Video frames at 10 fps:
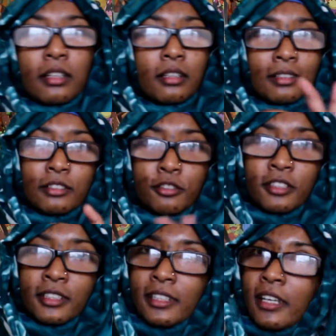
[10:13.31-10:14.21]

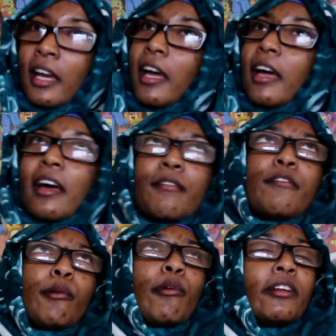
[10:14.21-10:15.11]
Literally
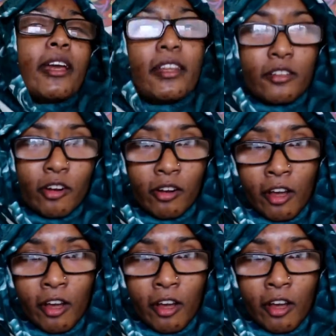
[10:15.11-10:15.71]
everyone in your